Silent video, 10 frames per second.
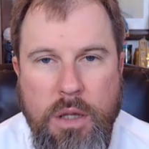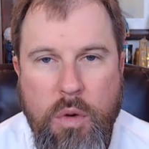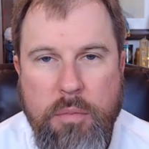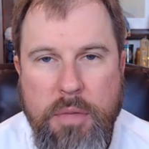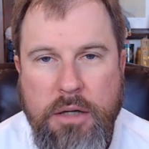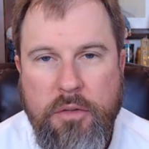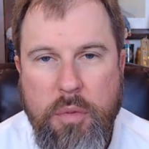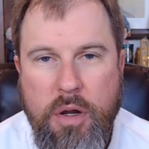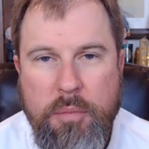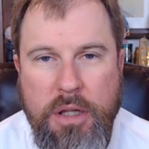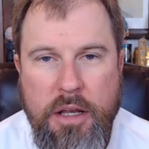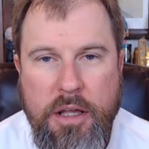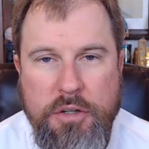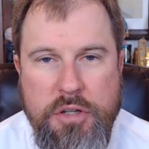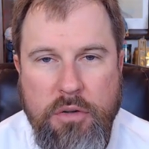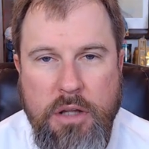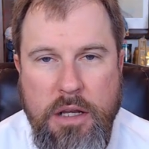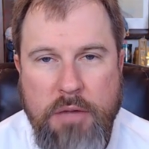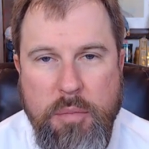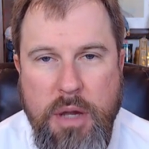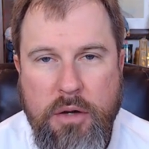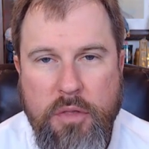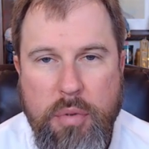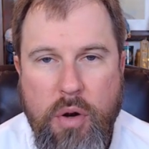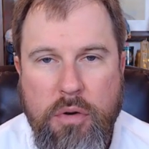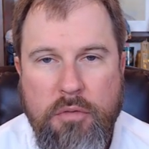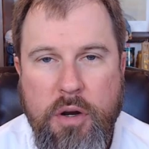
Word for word: Welcome back to The Brion McClanahan Show. Glad to have you back on the program.